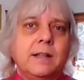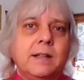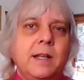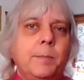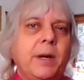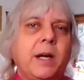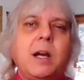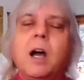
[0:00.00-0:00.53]

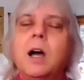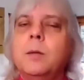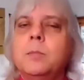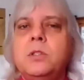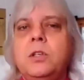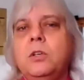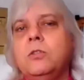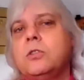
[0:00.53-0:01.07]
that
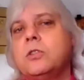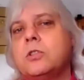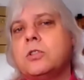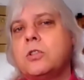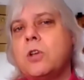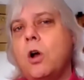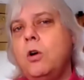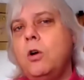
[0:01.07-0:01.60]
becomes you
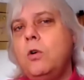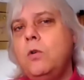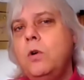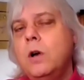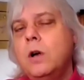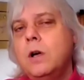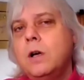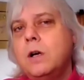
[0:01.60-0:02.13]
so
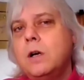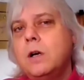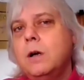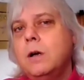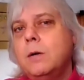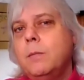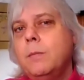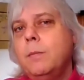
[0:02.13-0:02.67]

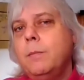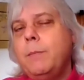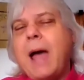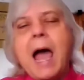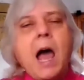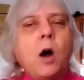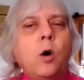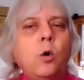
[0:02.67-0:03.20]

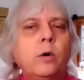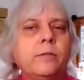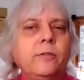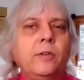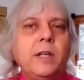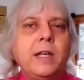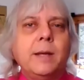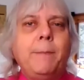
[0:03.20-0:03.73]

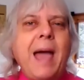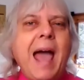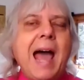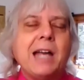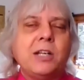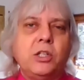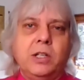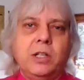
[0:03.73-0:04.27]
powerfully and
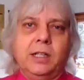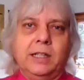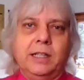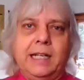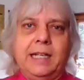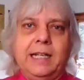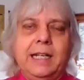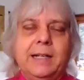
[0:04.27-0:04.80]

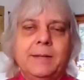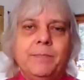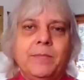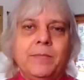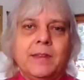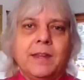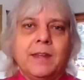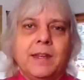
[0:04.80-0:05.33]
passionately
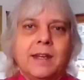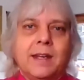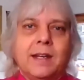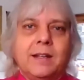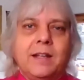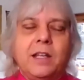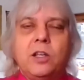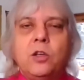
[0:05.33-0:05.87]

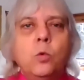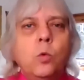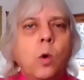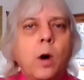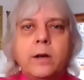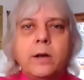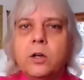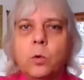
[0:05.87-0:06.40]
that you
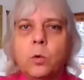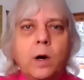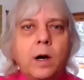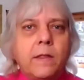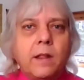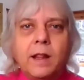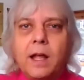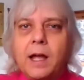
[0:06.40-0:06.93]
wonder where
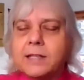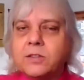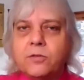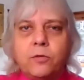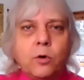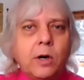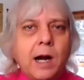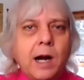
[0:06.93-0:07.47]
the last
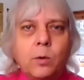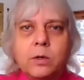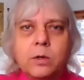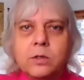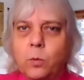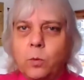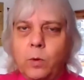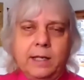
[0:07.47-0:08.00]
4
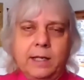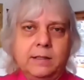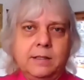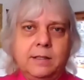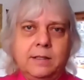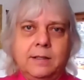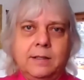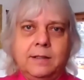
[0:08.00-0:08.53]
hours went,